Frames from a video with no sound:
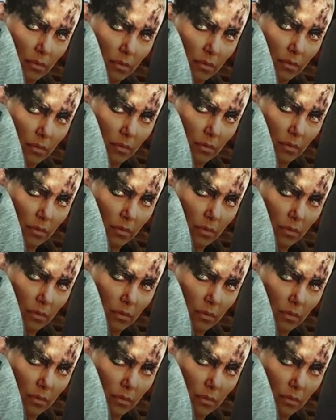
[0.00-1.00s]

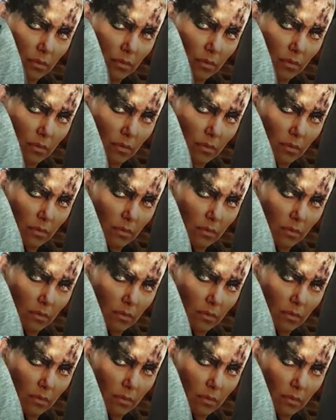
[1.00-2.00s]

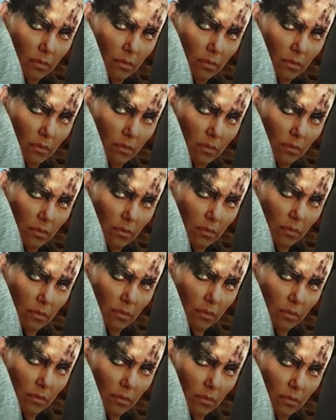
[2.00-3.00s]

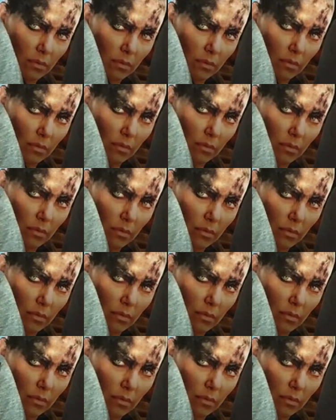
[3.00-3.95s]
The person shown says nothing.